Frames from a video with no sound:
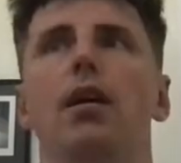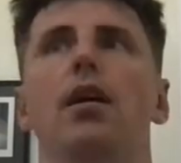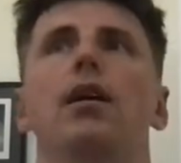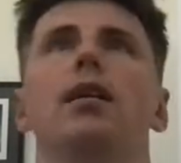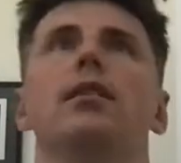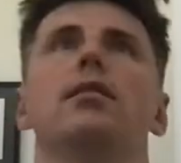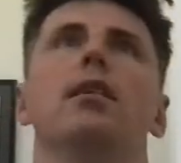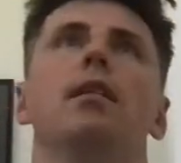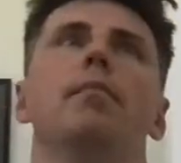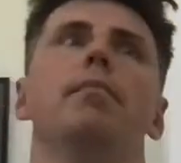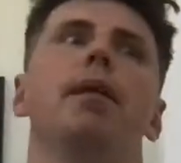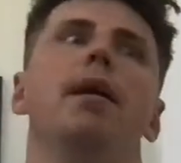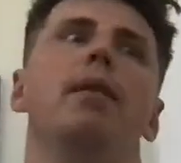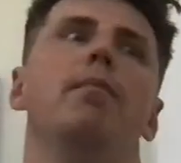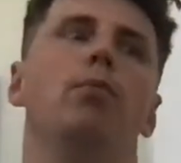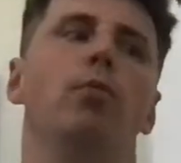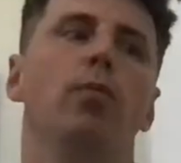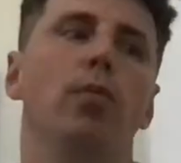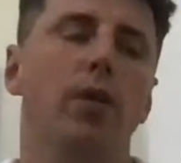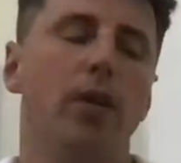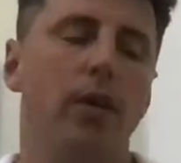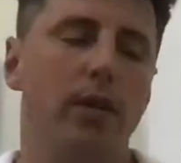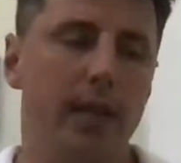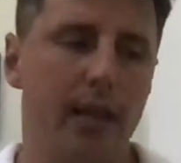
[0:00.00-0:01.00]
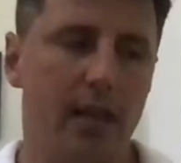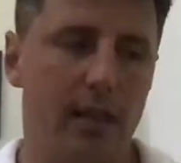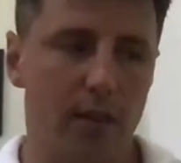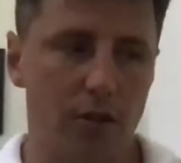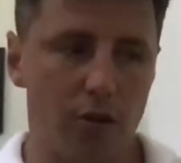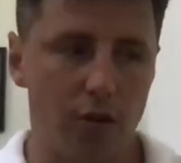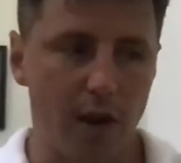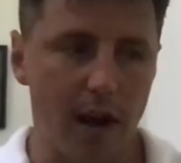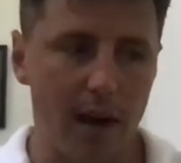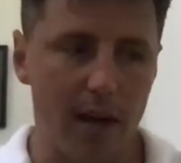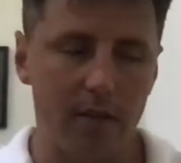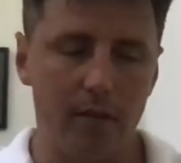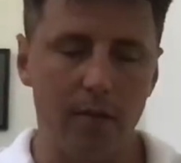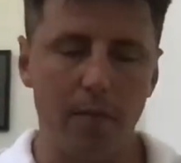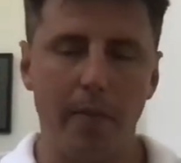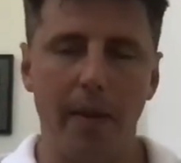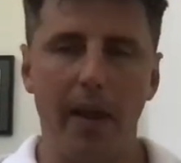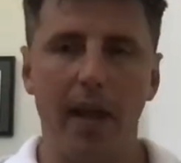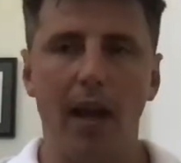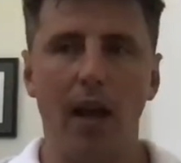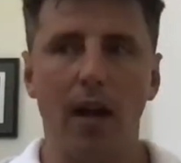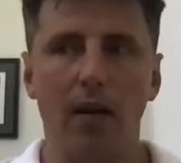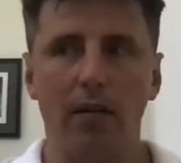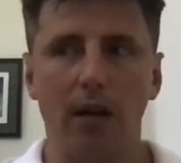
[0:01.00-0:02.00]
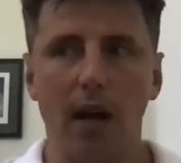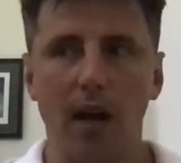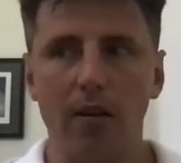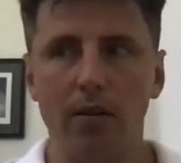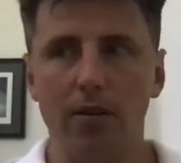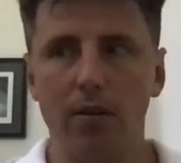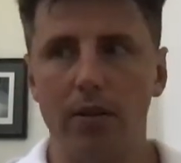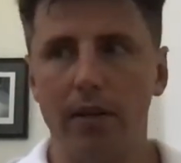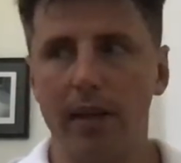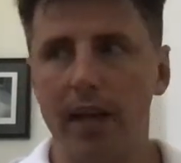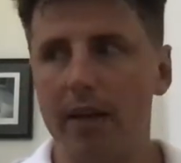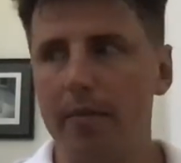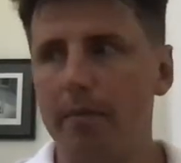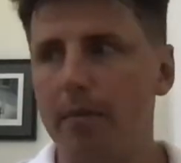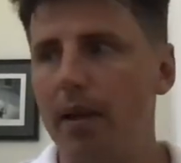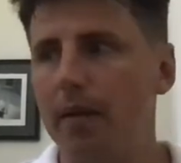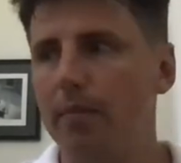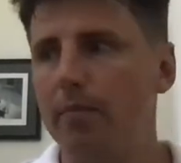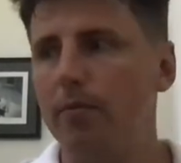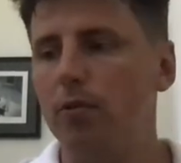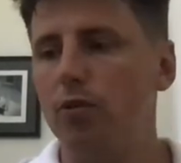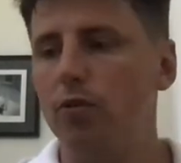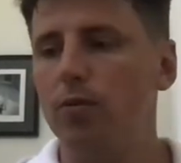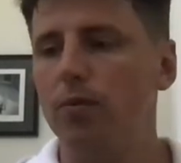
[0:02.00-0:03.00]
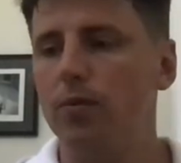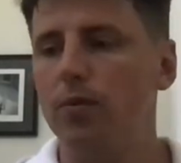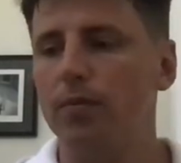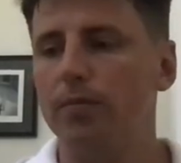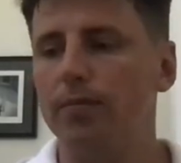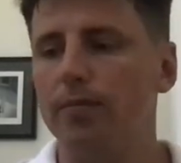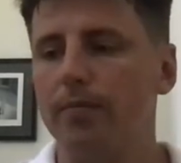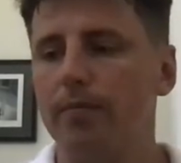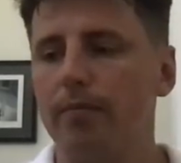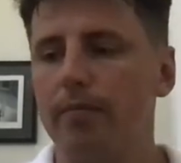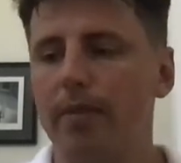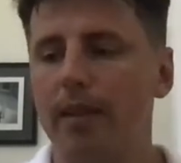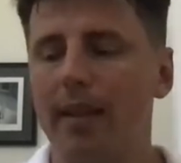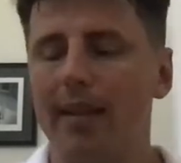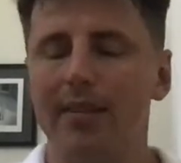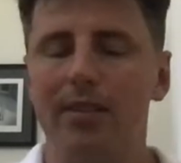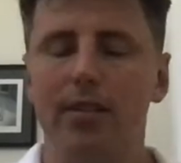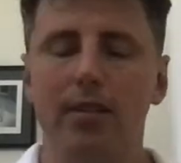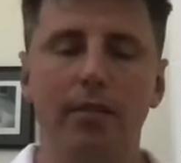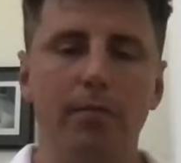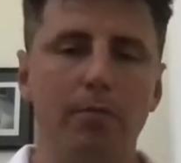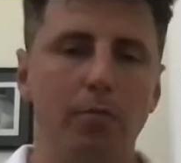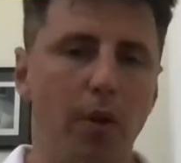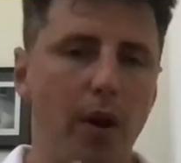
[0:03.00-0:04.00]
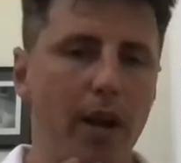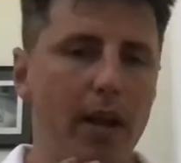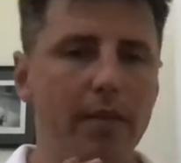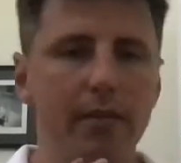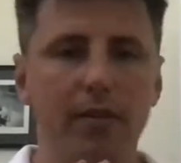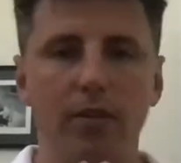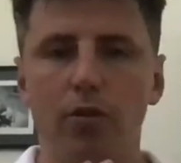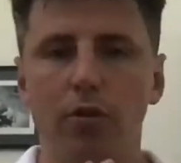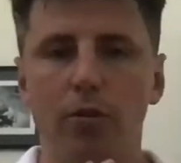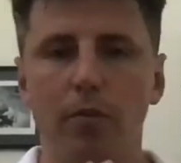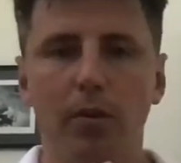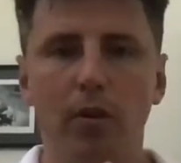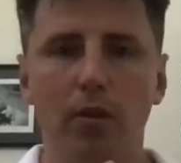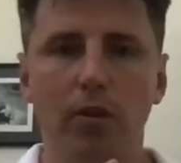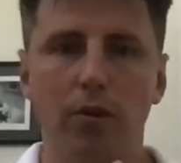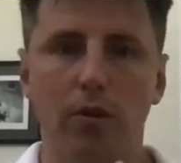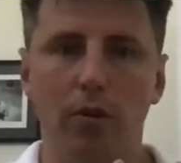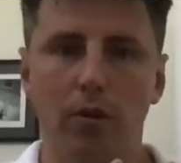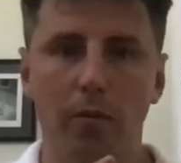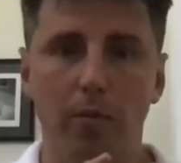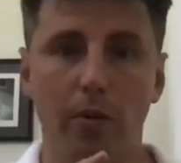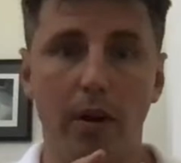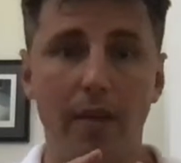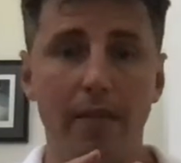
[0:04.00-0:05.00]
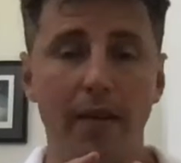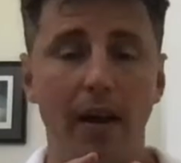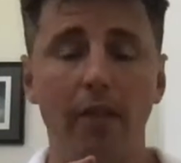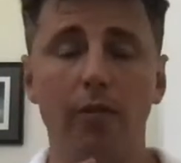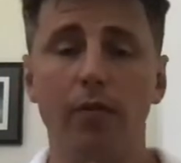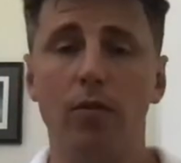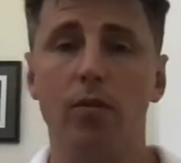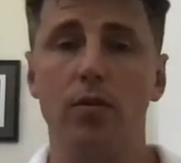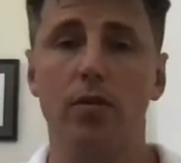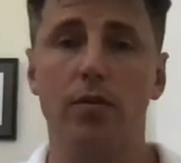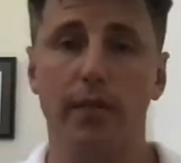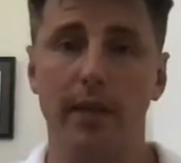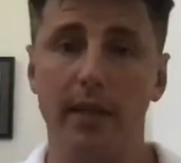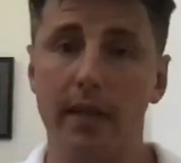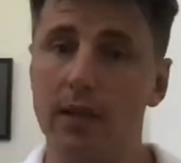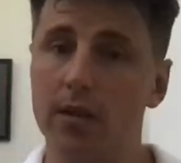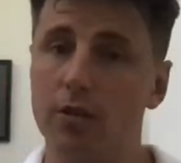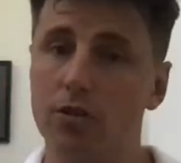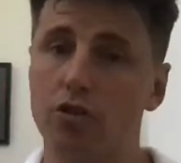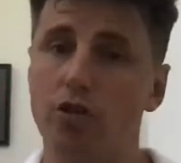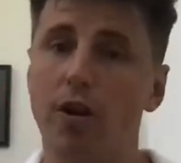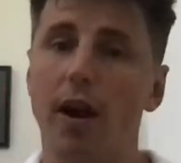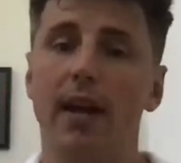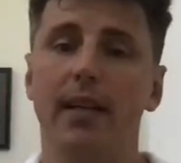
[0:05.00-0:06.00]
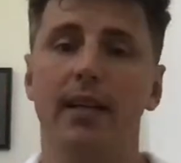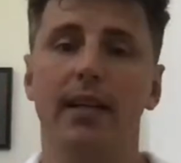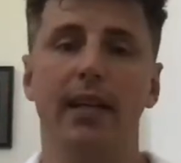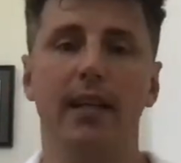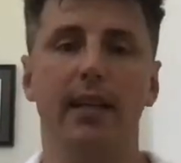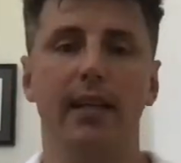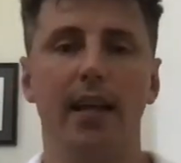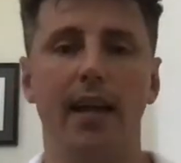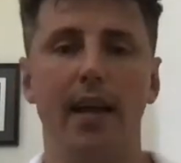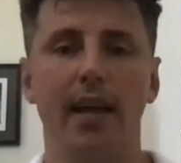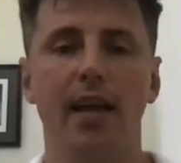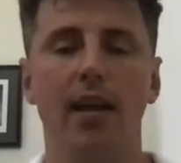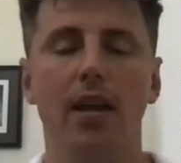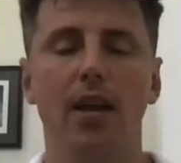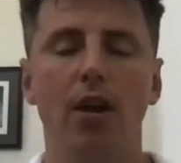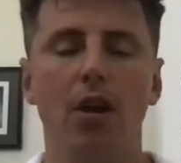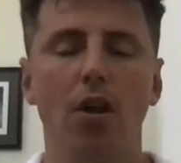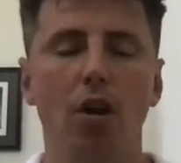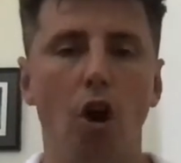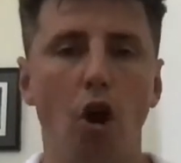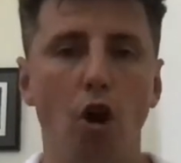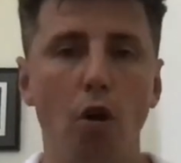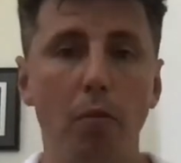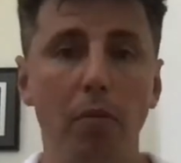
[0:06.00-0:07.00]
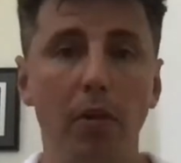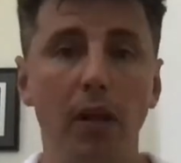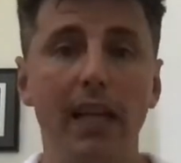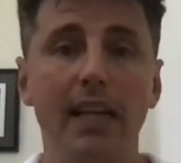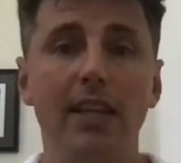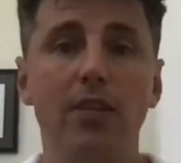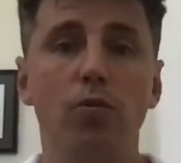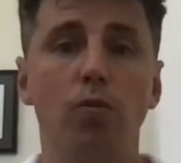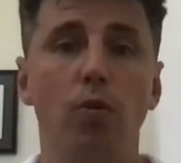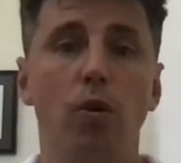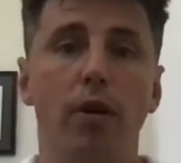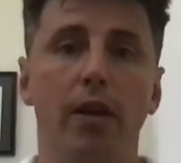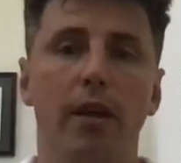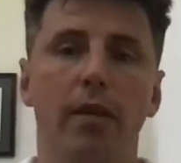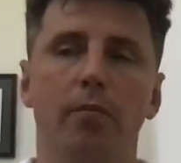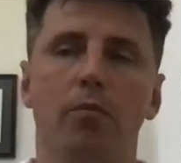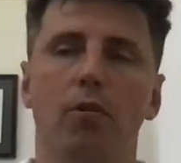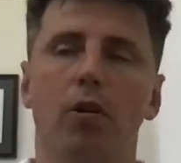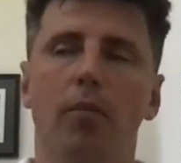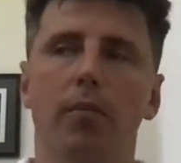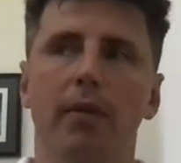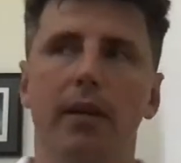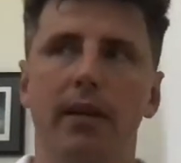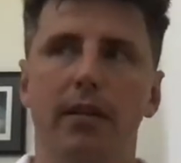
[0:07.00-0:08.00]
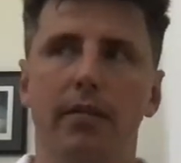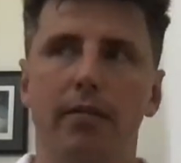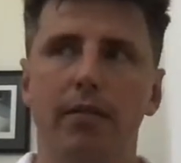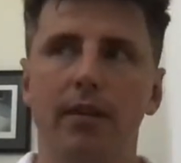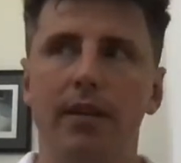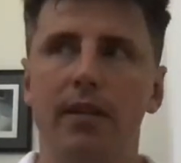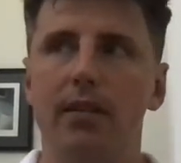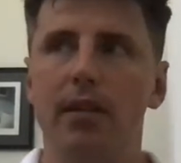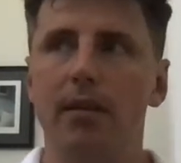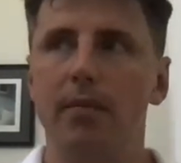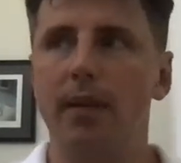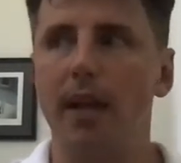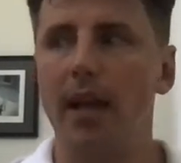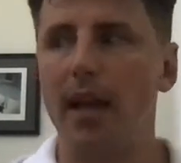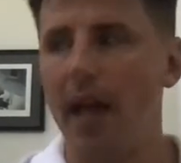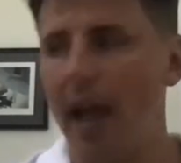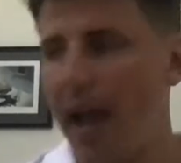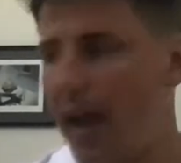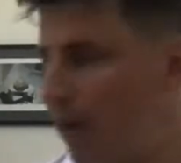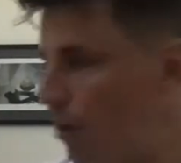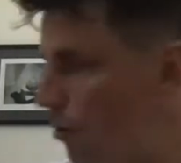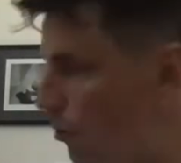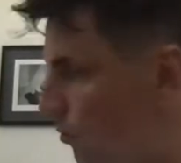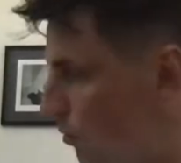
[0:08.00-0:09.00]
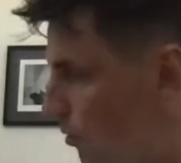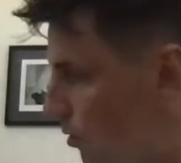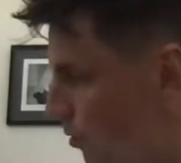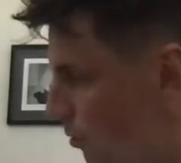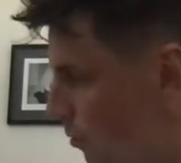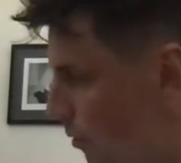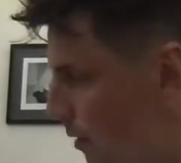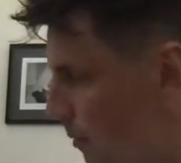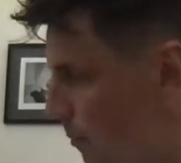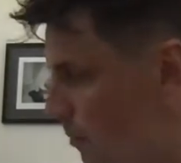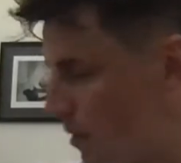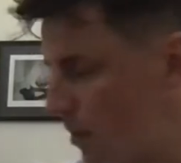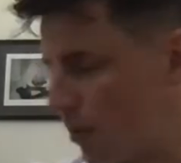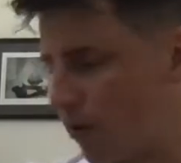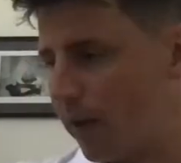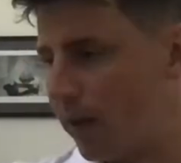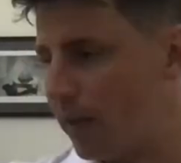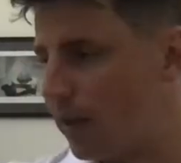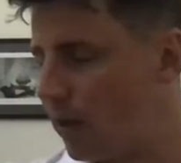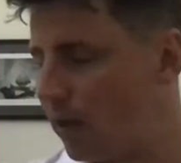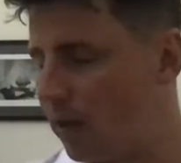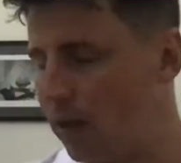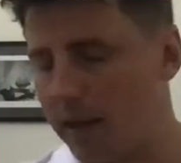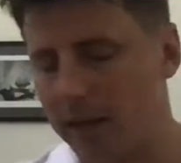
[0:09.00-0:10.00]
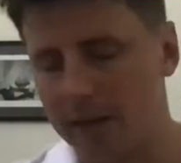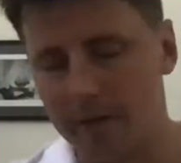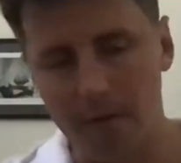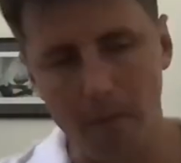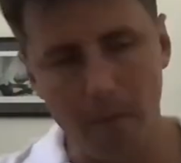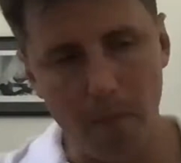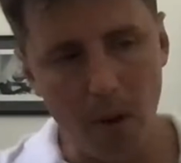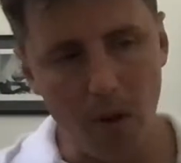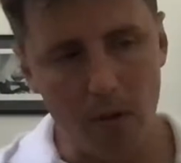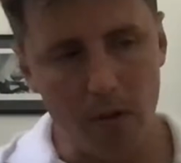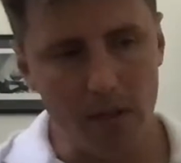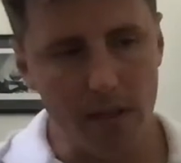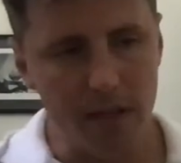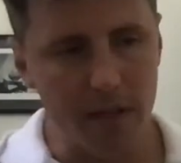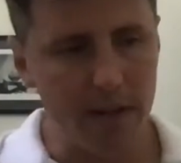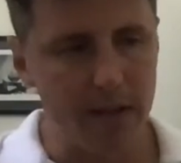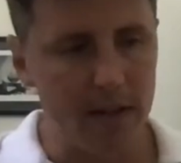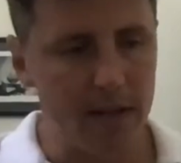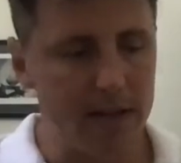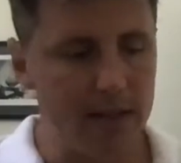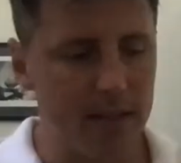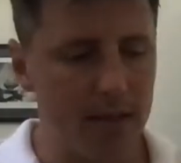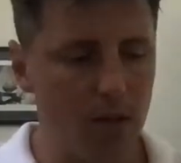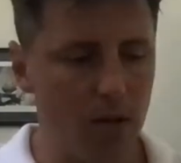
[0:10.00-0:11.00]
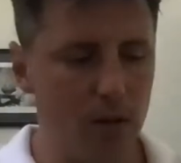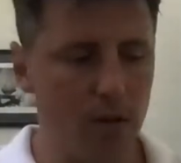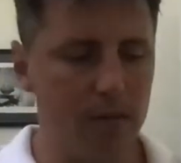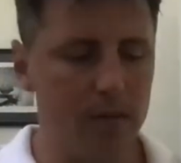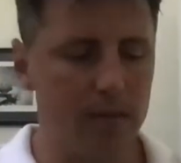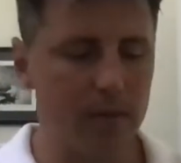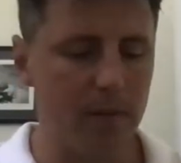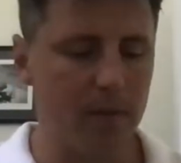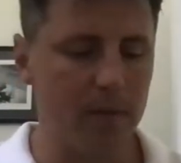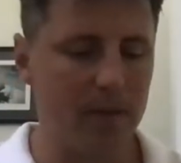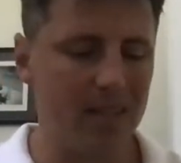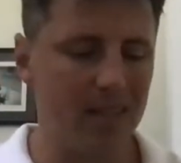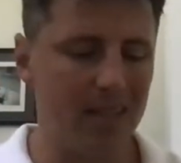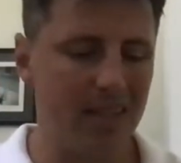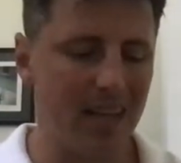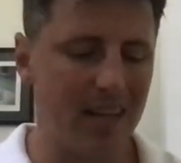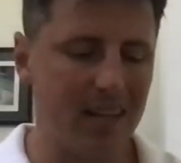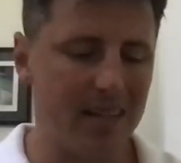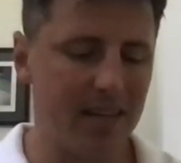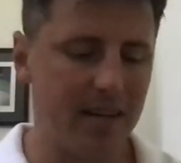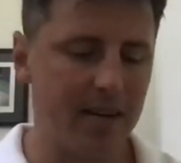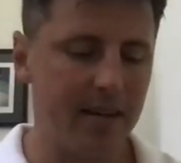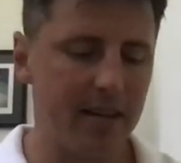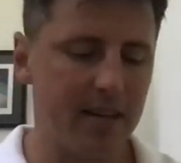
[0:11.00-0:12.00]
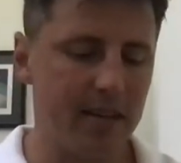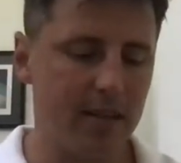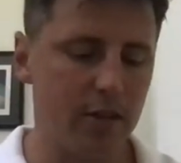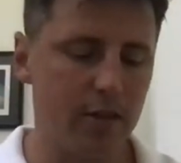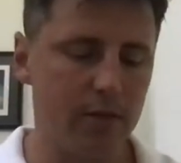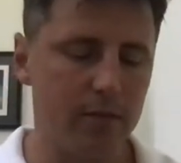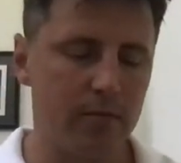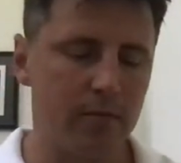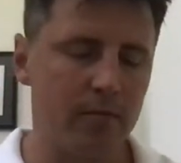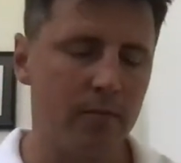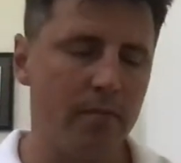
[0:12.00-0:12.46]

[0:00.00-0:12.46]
Some people will go down the track of the P R I route, getting people to breathe into a balloon or breathe out forcefully and contract and get their obliques working properly and fix up that angle with the ribs and create kind of like a posterior tilt if someone's in the anterior tilt.